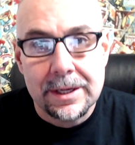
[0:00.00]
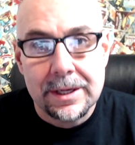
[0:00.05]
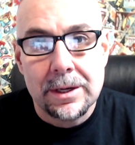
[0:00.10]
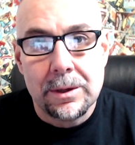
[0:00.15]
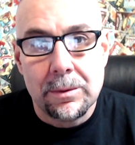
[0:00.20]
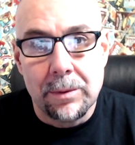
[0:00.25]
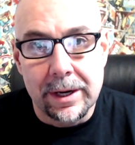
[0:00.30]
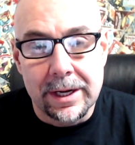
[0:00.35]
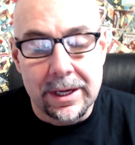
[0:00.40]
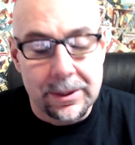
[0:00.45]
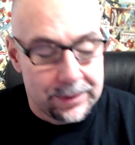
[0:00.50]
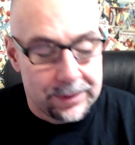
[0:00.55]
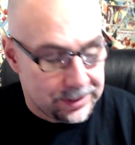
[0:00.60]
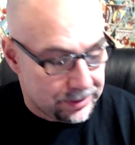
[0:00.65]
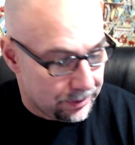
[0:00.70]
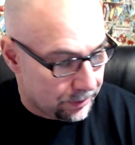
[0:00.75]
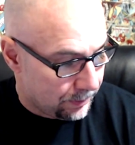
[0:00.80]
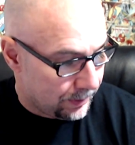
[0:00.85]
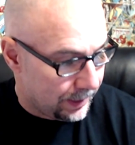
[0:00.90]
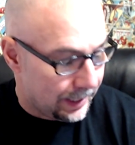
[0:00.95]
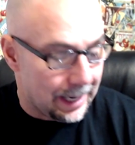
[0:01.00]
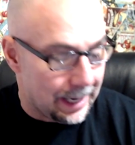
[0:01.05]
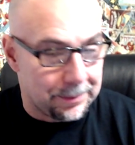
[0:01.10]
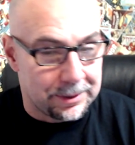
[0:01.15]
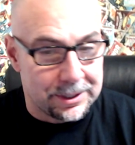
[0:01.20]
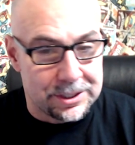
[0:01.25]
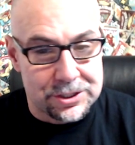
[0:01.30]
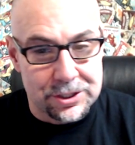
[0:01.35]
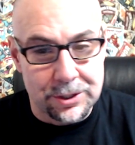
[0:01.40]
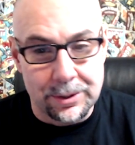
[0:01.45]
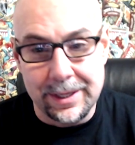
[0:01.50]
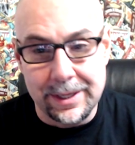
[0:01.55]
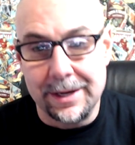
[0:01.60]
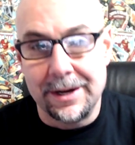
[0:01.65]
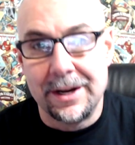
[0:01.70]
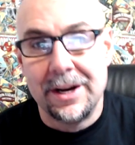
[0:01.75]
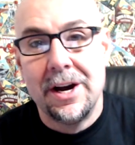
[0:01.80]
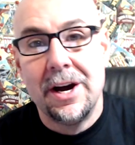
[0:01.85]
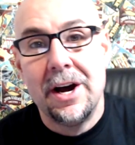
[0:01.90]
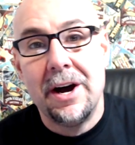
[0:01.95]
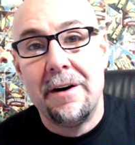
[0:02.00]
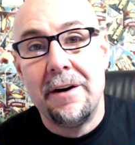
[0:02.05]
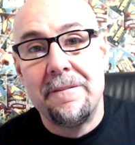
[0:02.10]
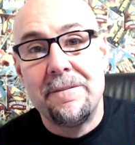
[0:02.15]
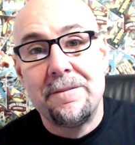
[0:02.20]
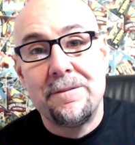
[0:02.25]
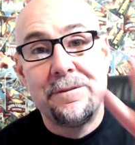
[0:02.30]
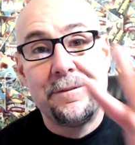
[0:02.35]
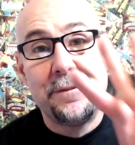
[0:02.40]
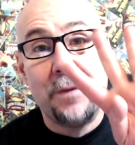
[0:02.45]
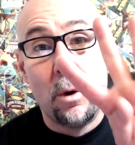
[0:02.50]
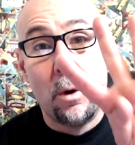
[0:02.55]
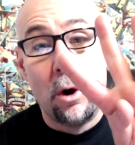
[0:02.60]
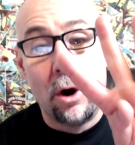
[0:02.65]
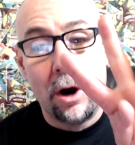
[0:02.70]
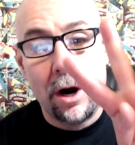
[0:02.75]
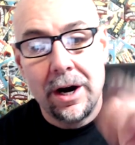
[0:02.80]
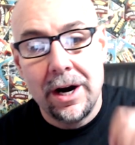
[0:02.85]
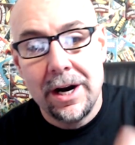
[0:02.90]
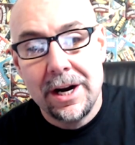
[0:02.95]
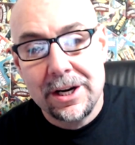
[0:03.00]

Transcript: What can we do? And I'm going to show you 4